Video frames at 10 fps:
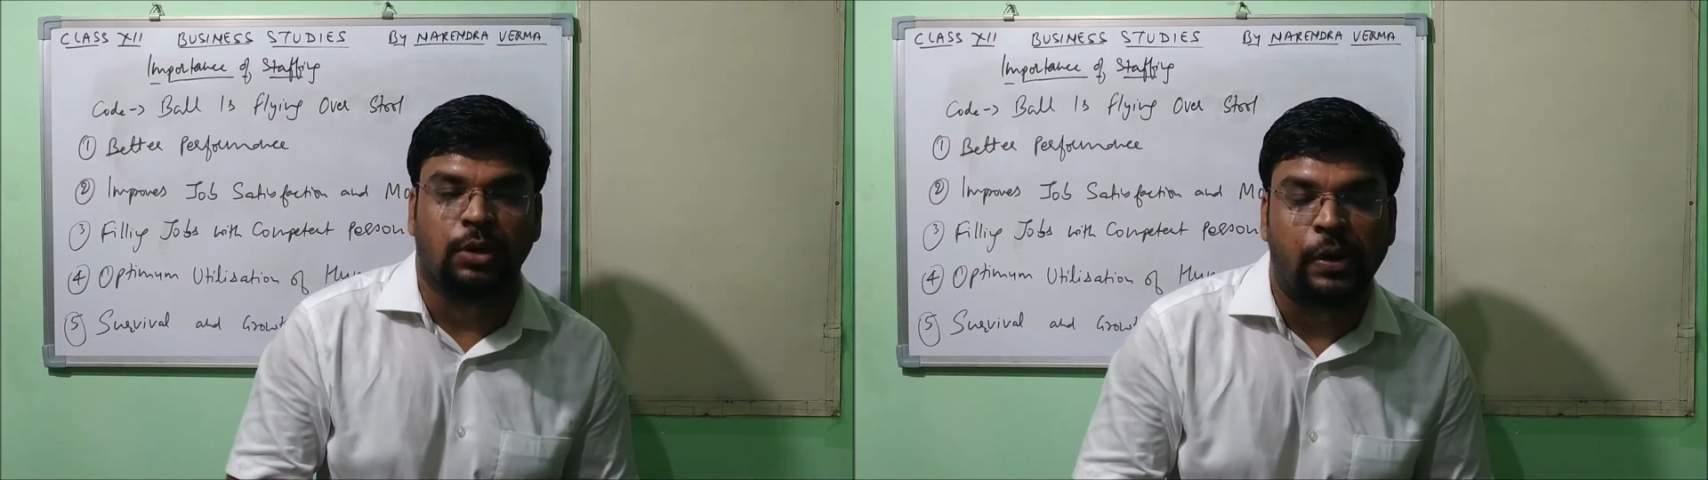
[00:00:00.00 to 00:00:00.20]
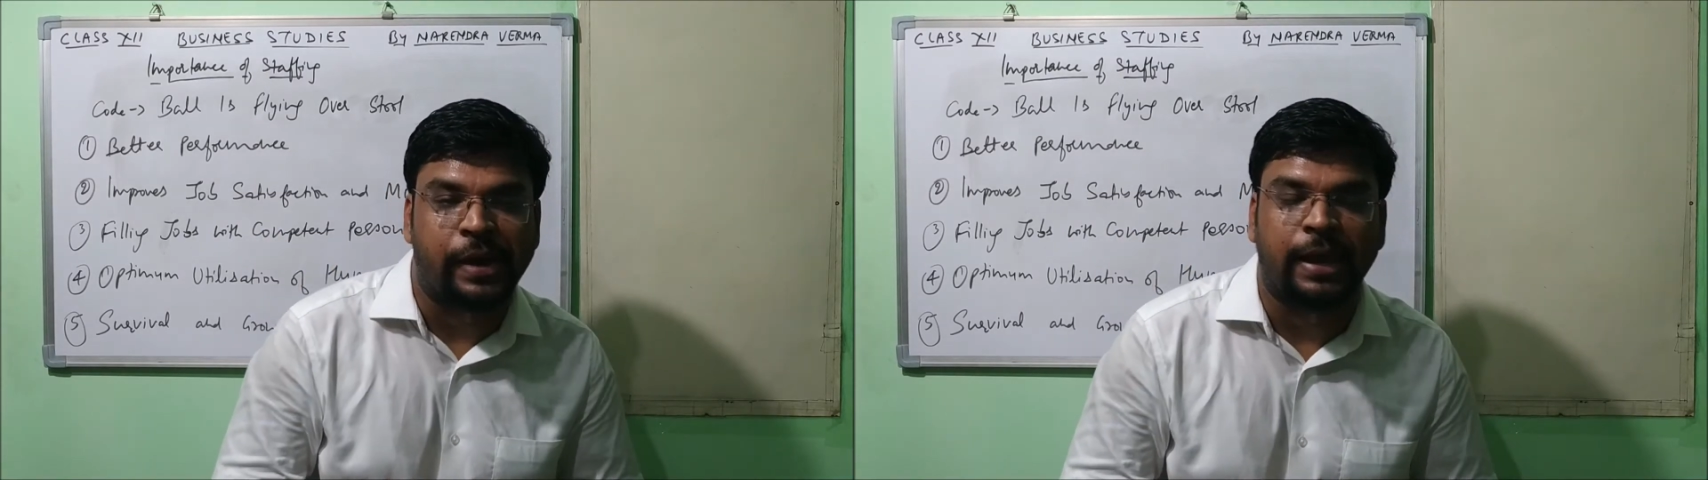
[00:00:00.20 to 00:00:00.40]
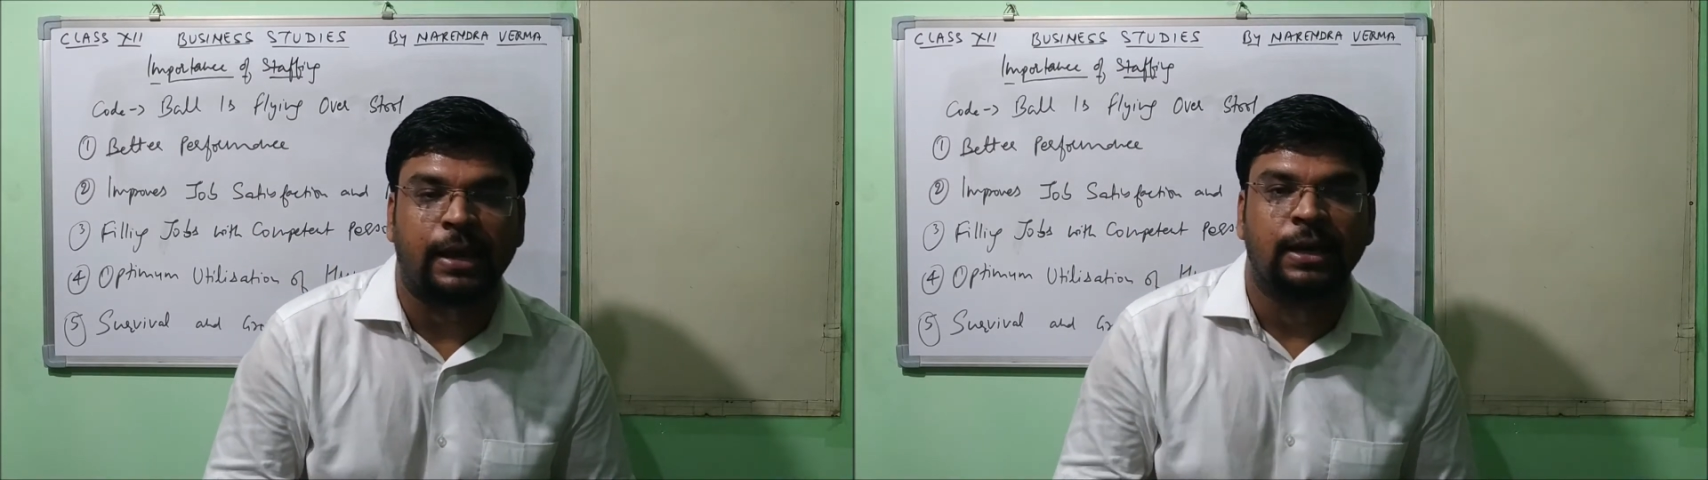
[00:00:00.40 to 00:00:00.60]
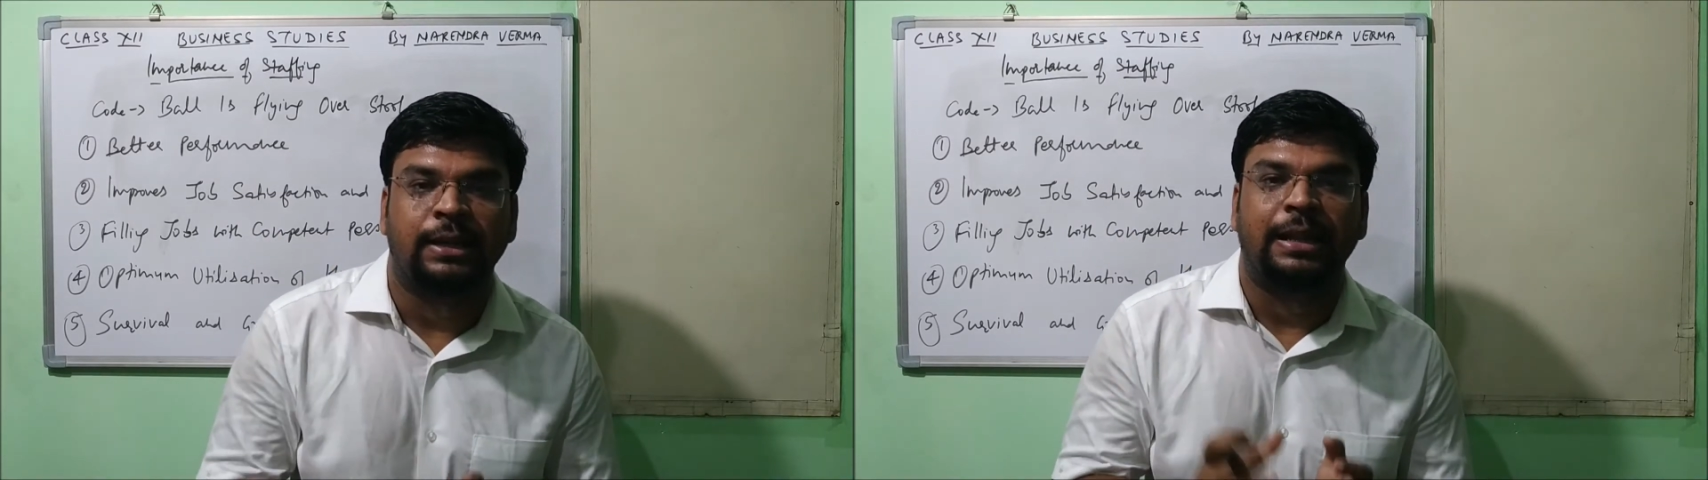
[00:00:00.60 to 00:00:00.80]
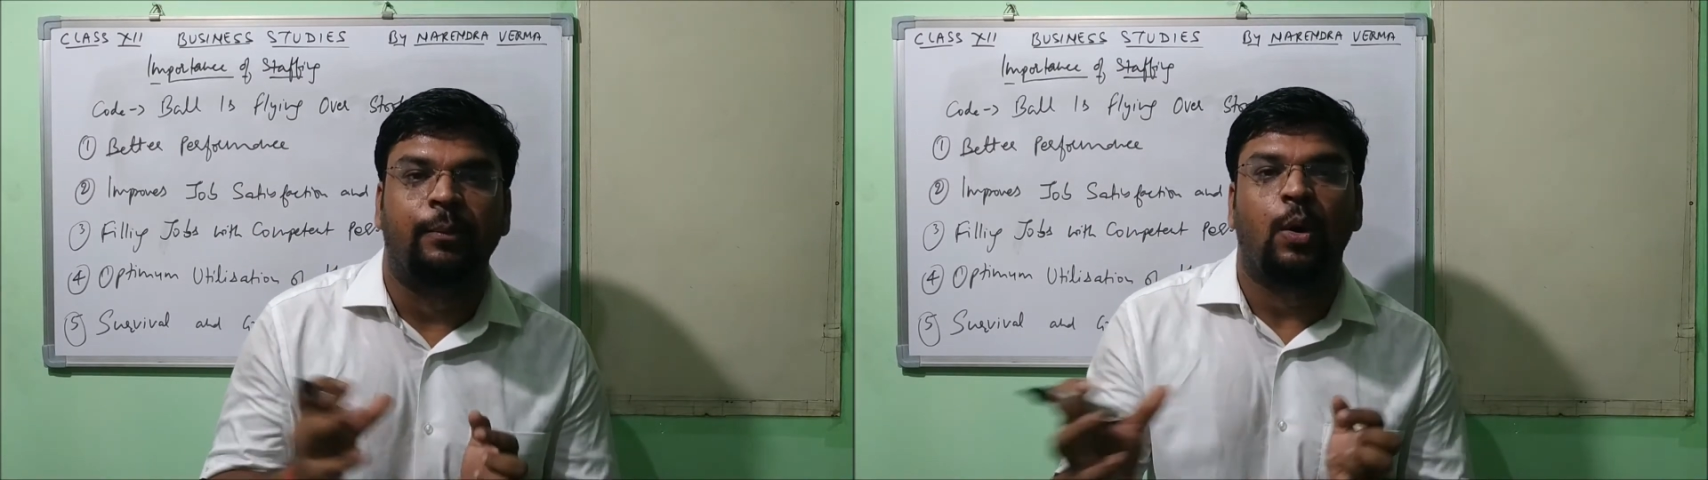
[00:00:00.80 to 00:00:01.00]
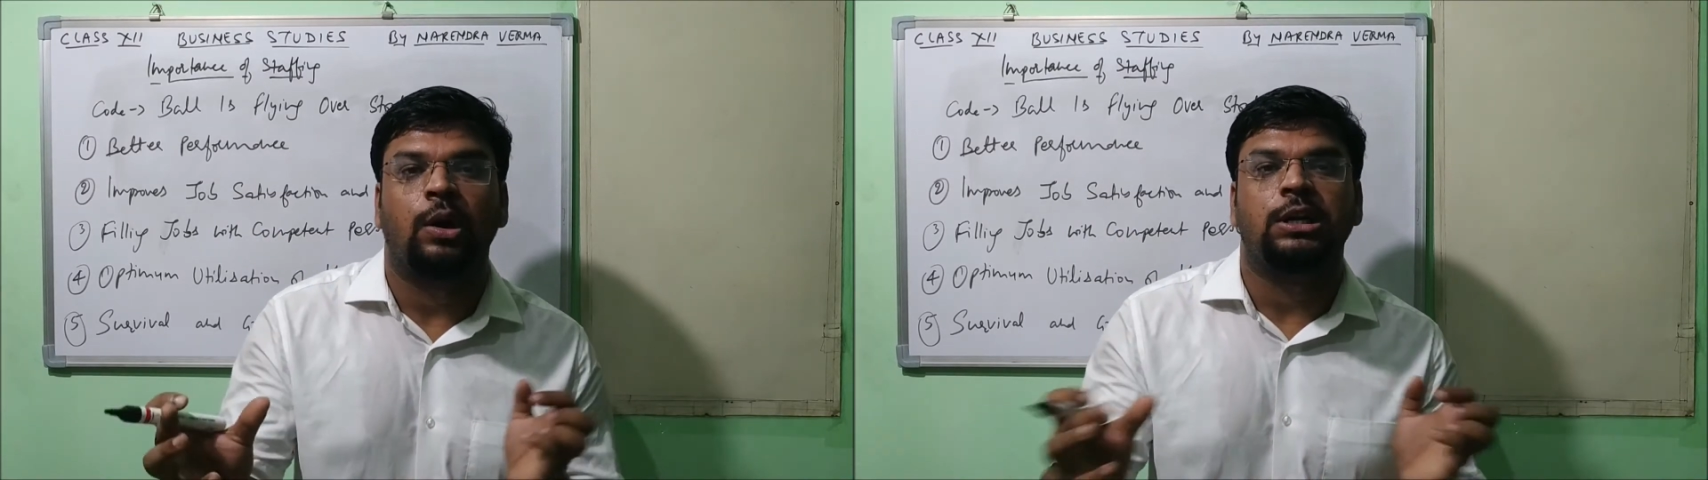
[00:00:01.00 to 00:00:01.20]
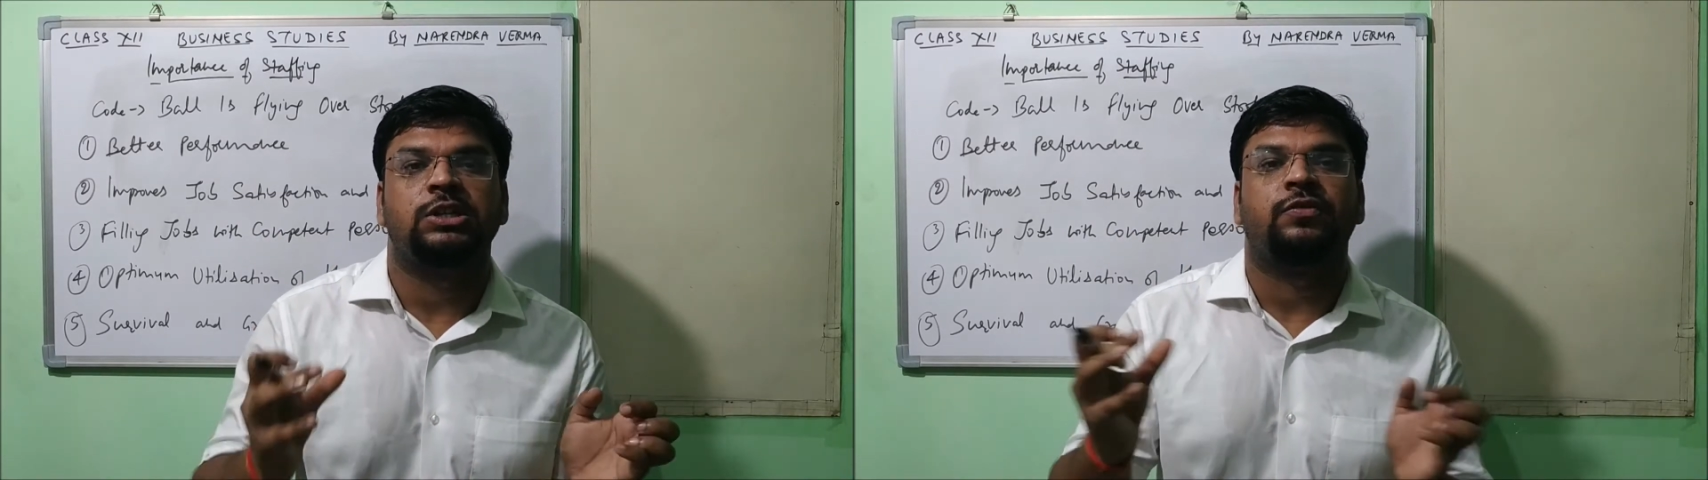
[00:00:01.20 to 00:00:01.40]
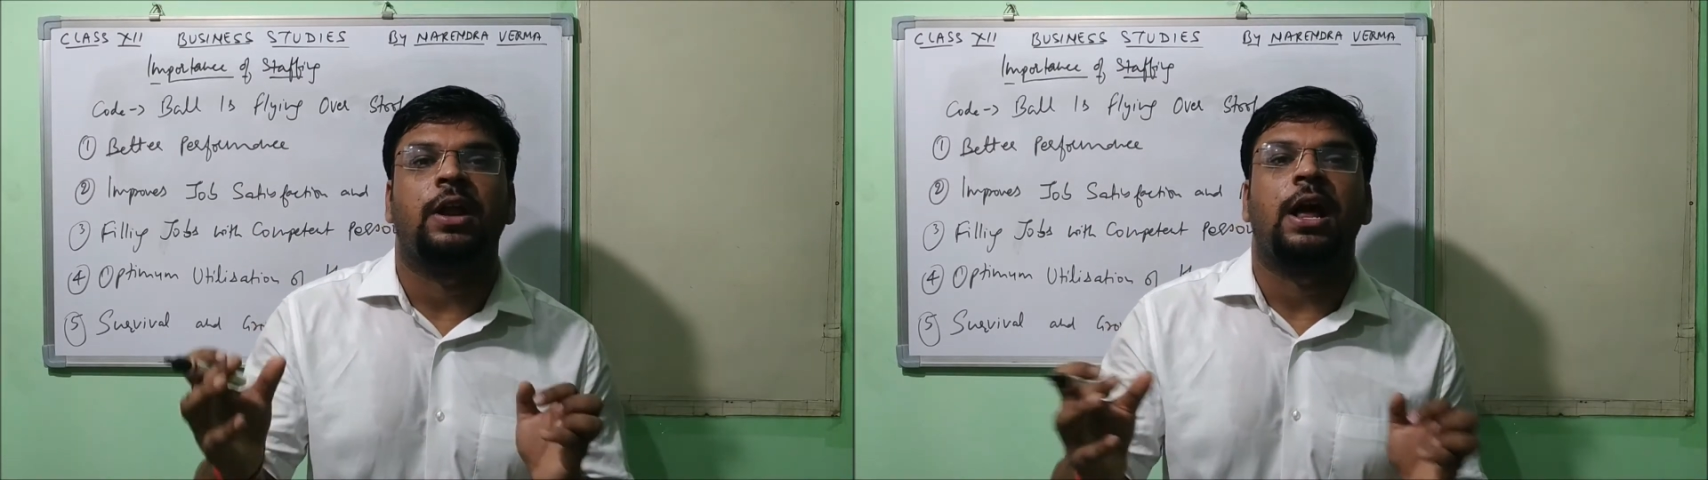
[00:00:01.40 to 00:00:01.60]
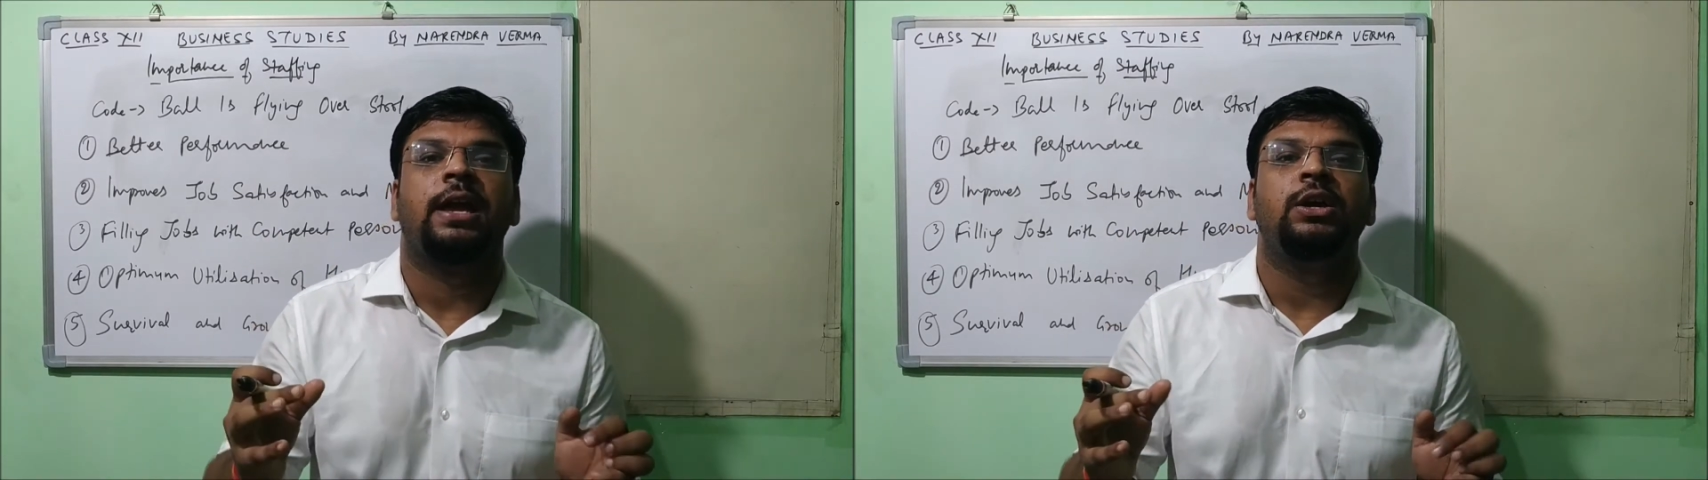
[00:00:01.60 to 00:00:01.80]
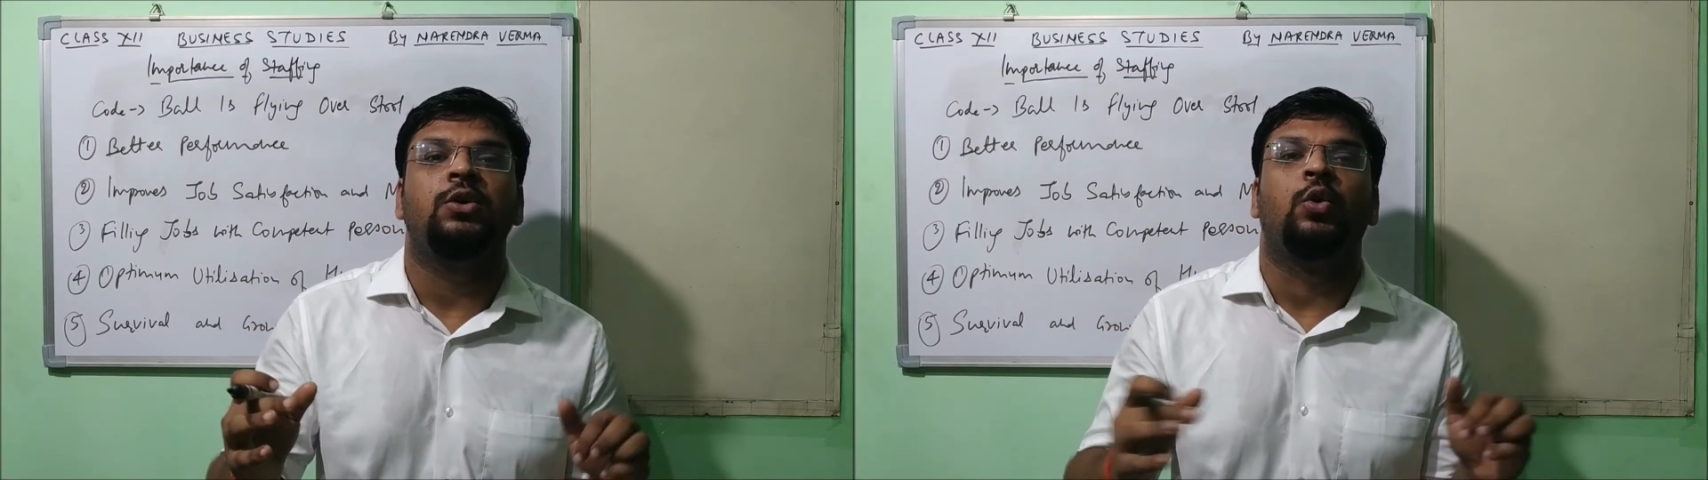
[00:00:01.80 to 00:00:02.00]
Okay, the ball is flying